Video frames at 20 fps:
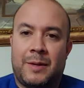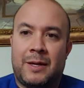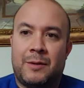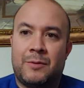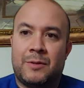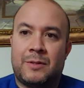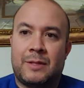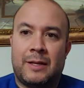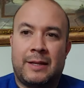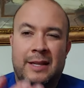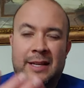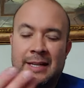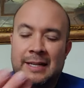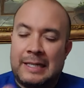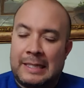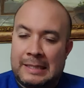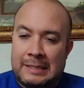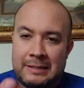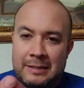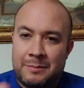He would say they
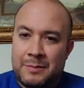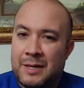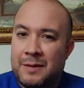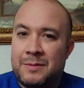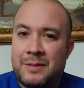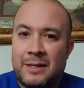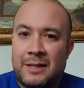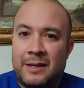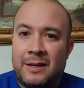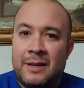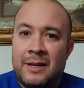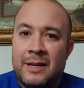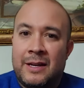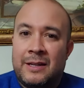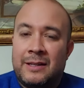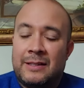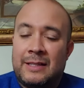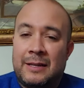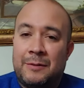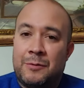didn't. Sometimes they,
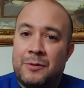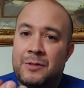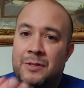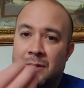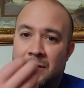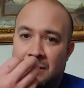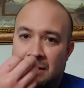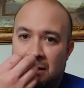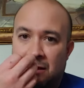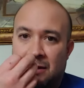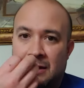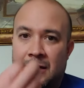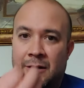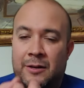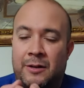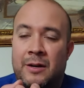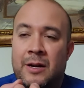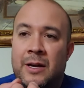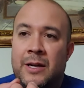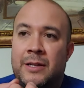they was just that
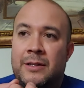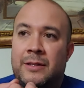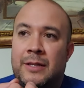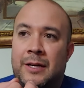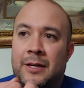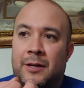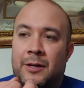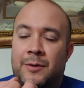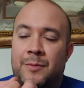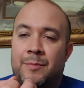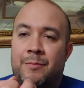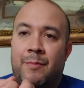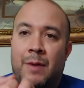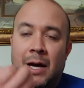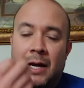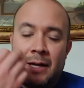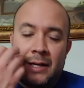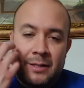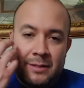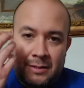their their
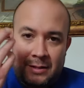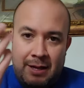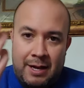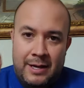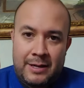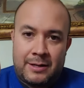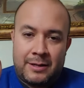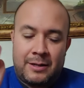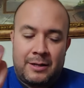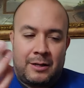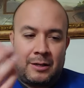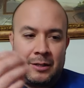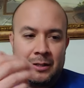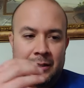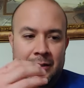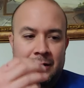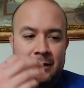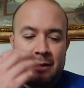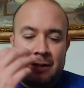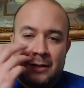mindset
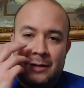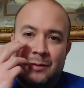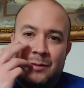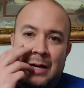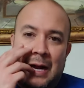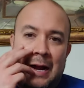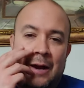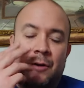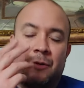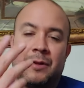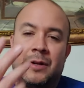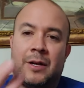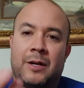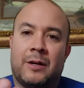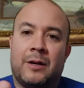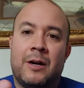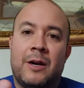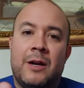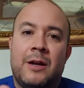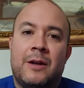on how their